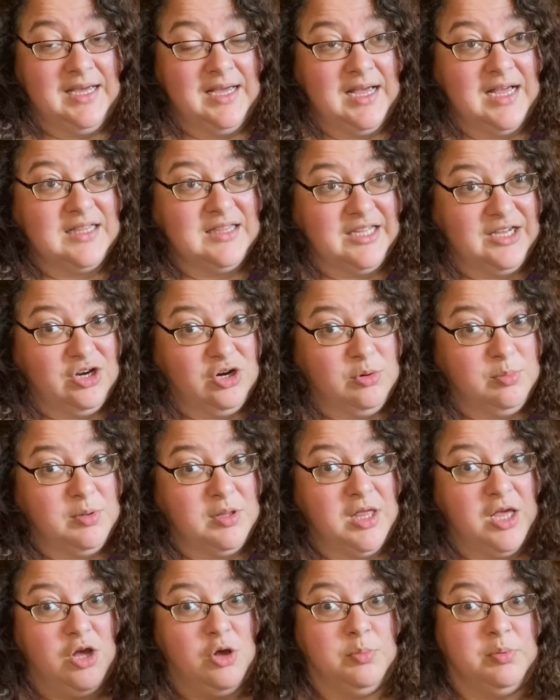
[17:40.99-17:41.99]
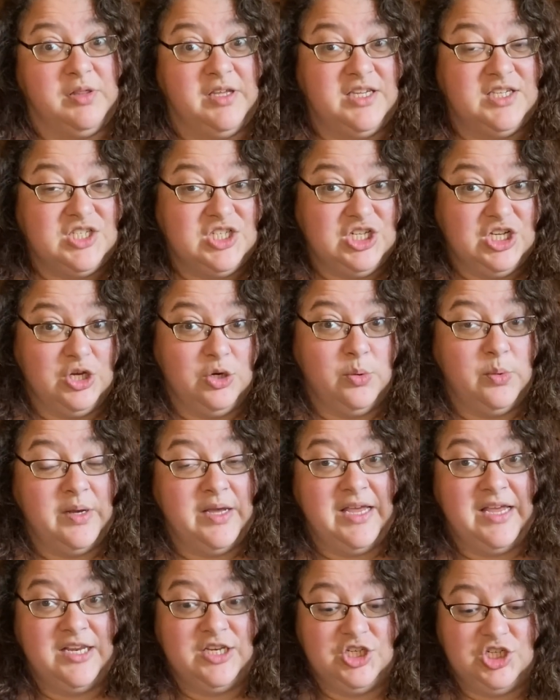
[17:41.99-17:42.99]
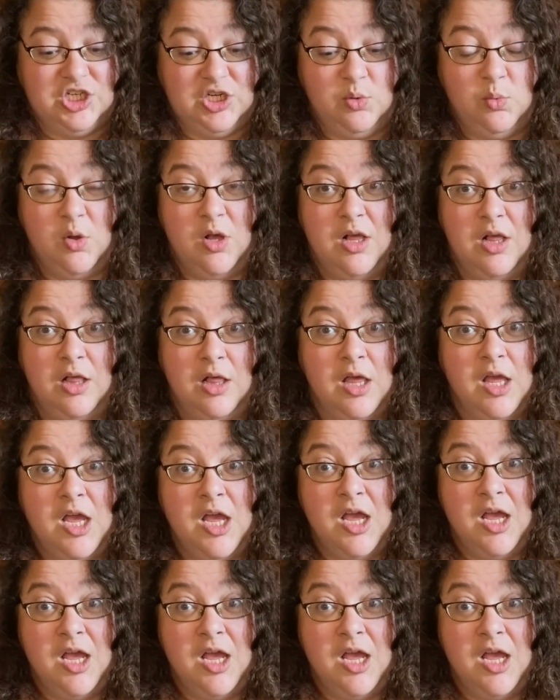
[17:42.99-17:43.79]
I'll link her below, please do, and she will